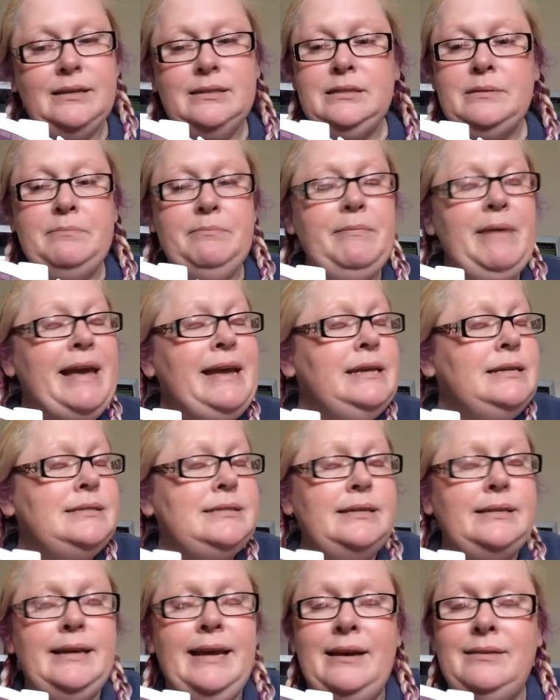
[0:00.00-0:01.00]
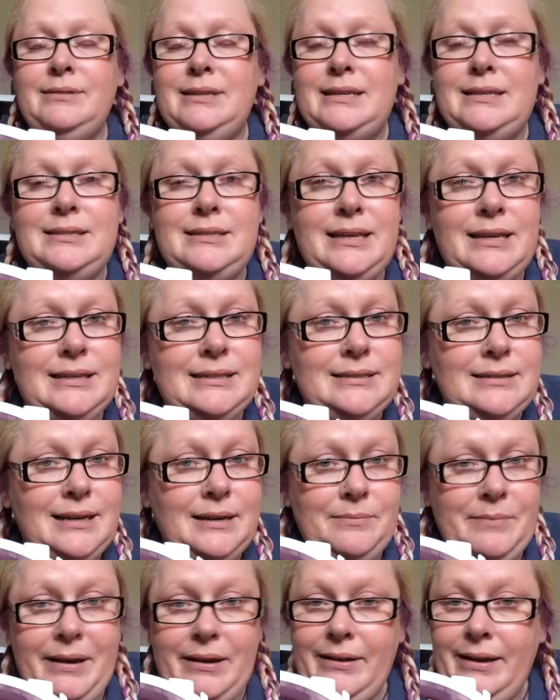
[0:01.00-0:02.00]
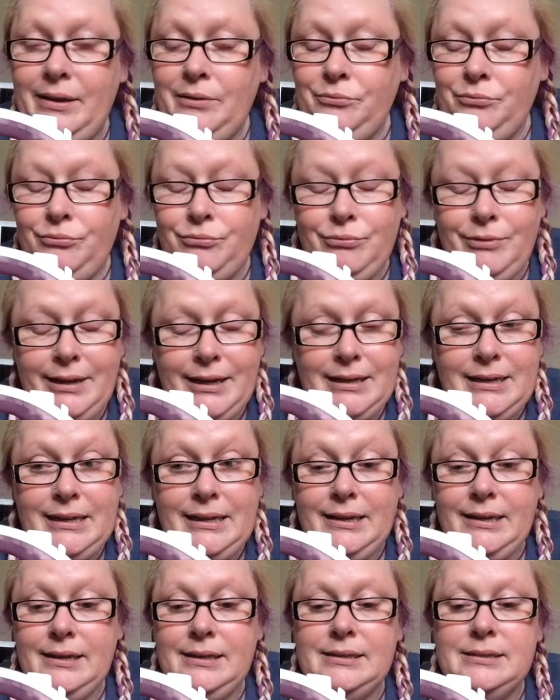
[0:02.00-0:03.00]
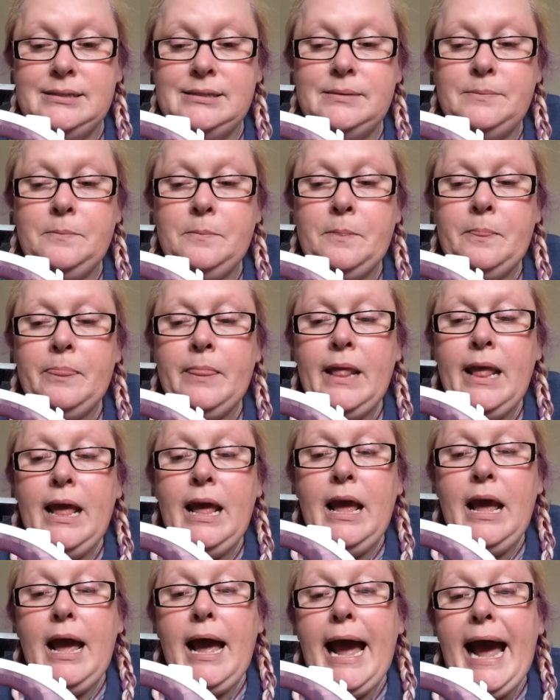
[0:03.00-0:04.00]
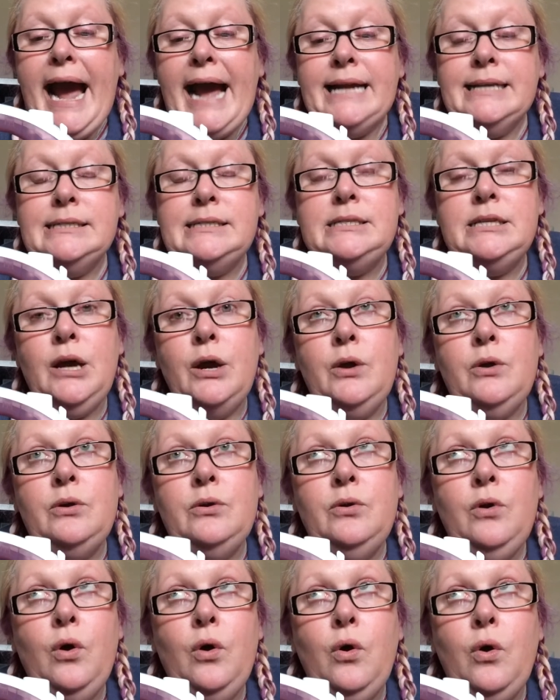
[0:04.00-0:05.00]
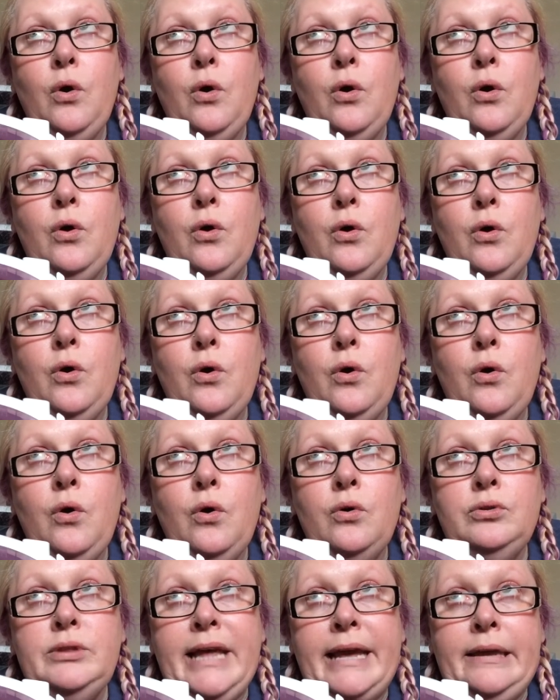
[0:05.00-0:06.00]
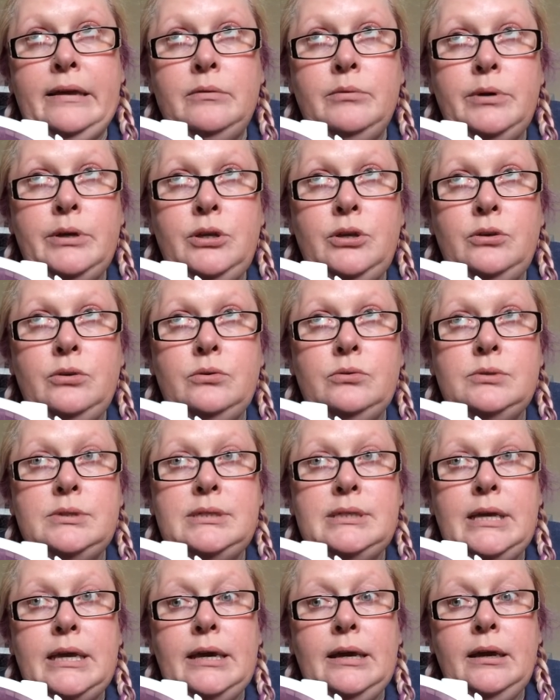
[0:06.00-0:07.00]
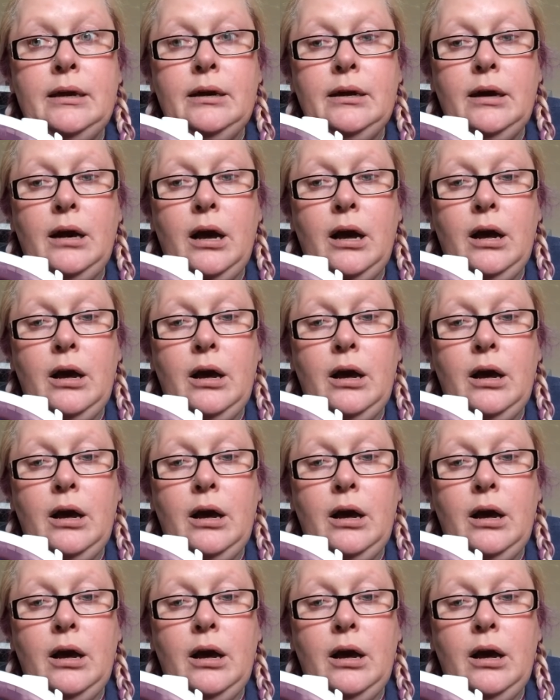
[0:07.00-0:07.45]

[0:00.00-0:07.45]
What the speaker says: It's amazing how these things come out. It really is. And so they were using